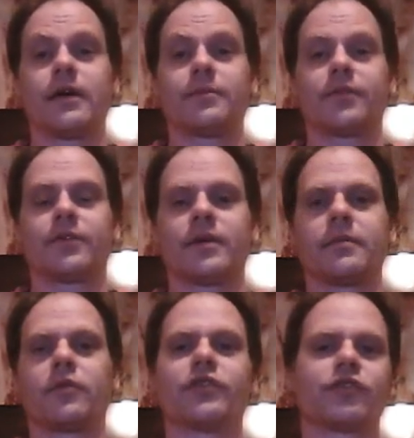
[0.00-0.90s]
some
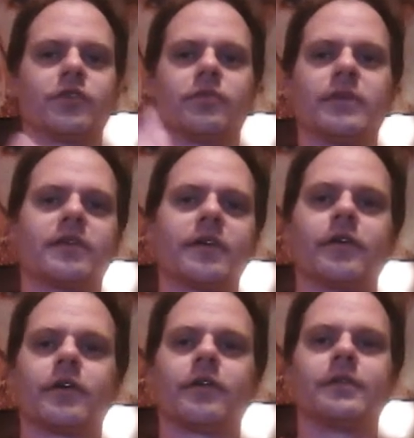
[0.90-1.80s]
original
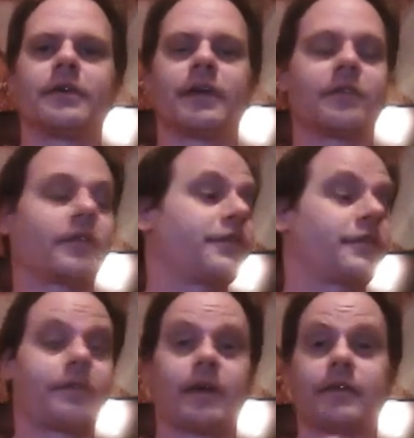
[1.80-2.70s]
material. That's also
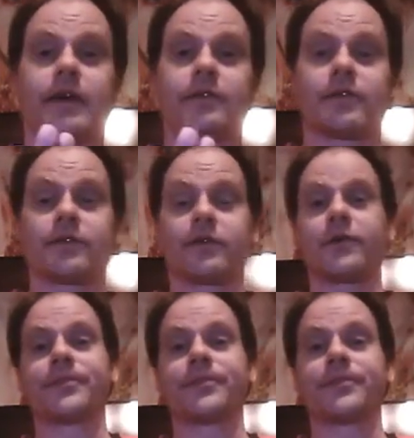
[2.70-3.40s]
fantastic, so